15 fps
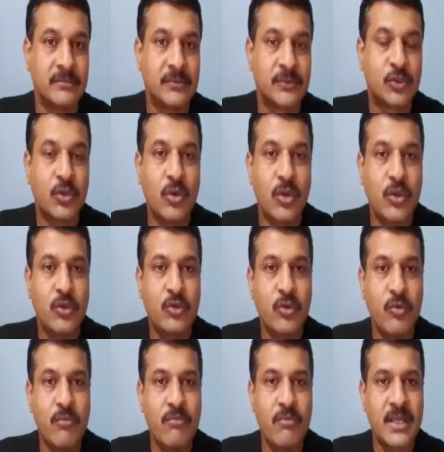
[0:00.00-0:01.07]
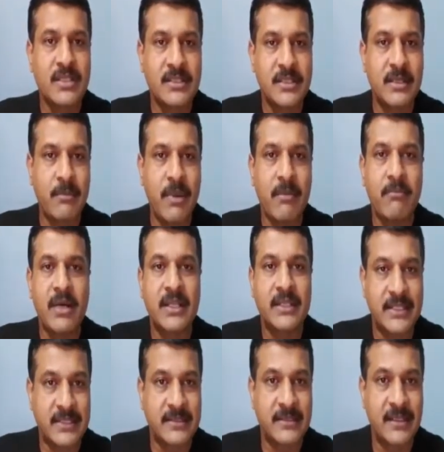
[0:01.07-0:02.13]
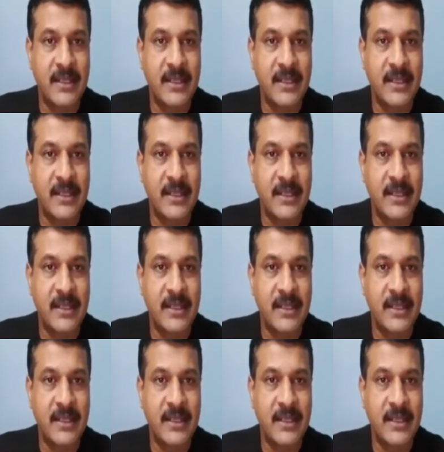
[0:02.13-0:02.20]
So you must remember this,